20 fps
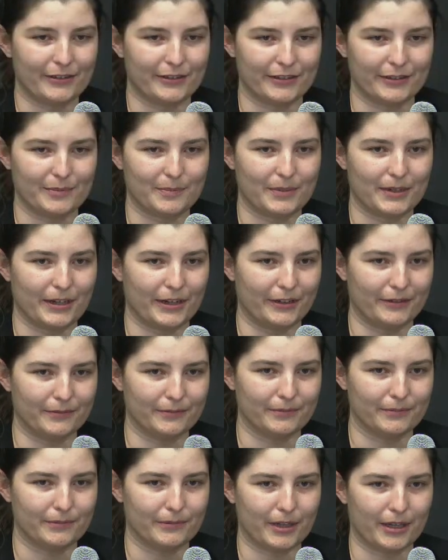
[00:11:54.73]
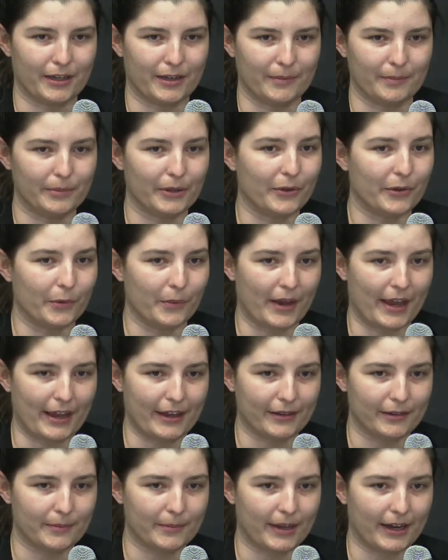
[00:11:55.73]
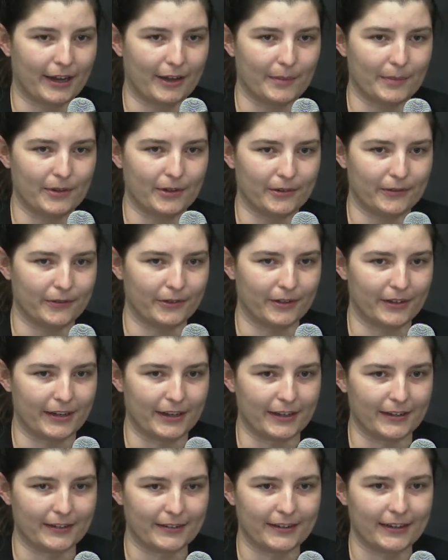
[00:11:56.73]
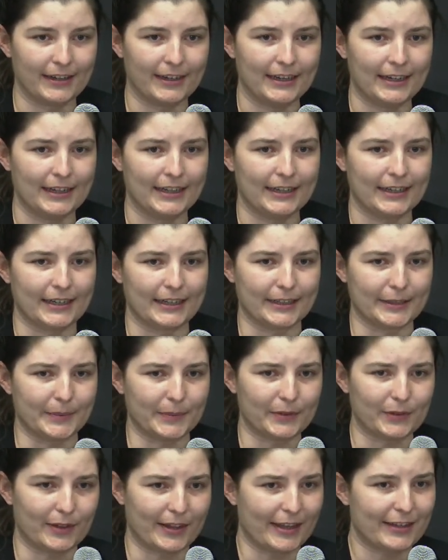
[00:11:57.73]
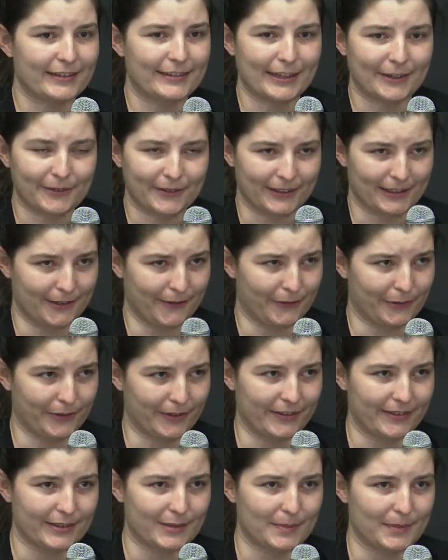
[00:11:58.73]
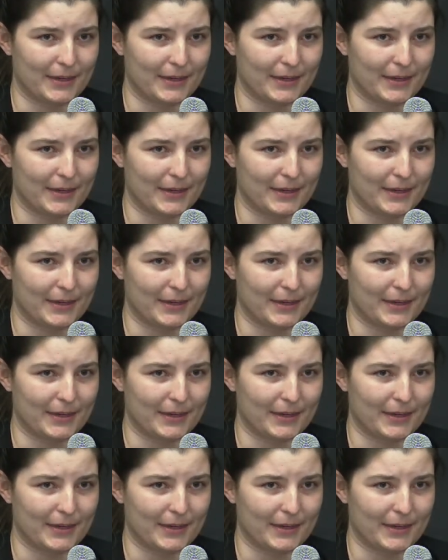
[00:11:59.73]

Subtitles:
just being blown away by how beautiful it is. So that's definitely influenced